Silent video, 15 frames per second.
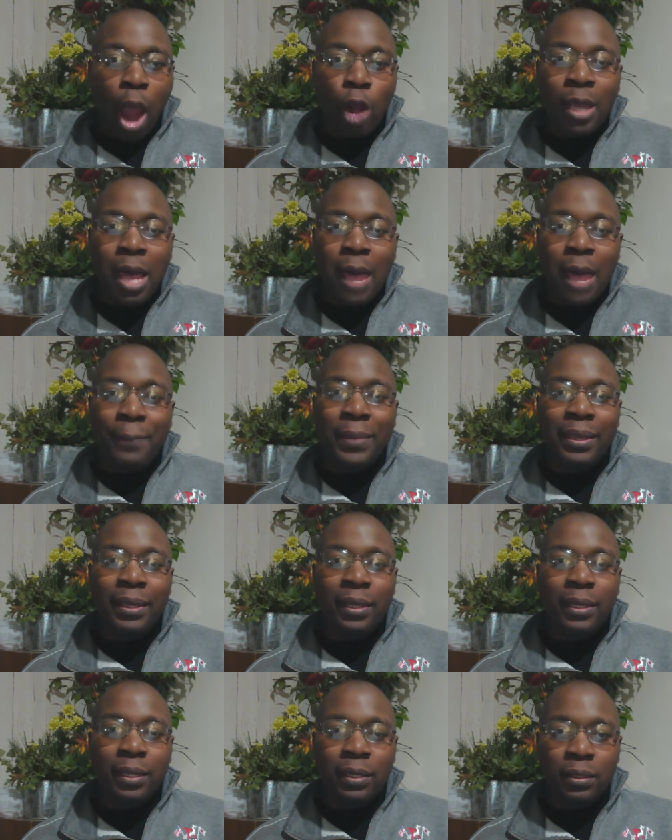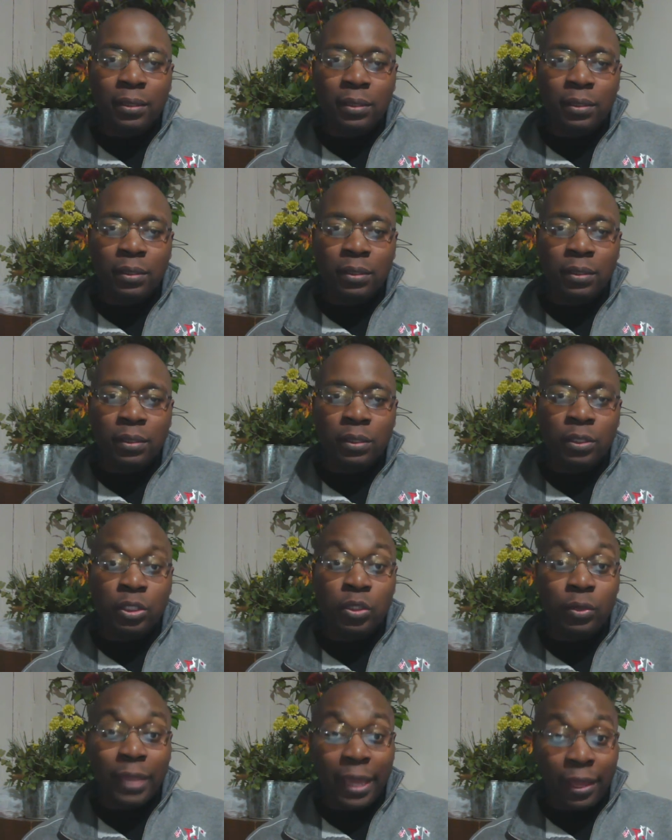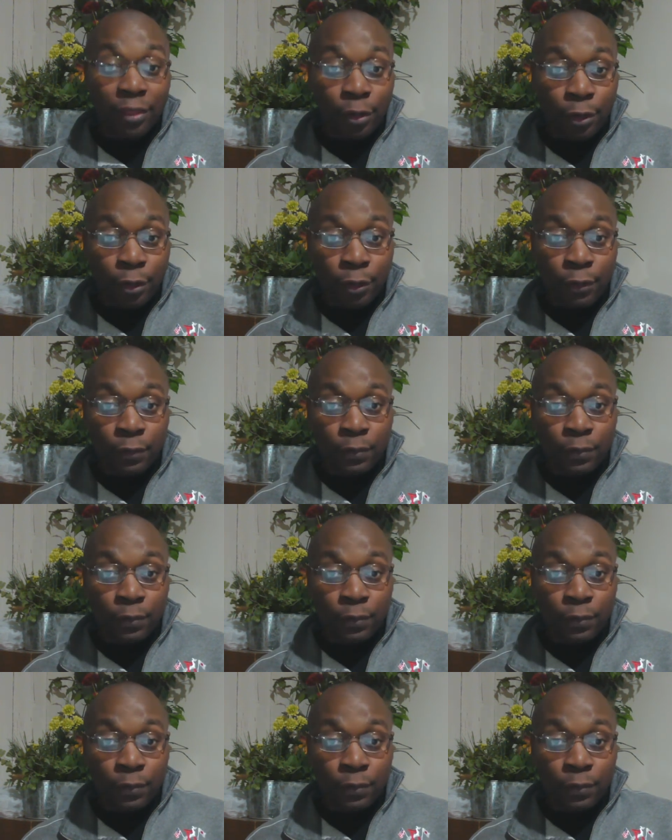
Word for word: coming together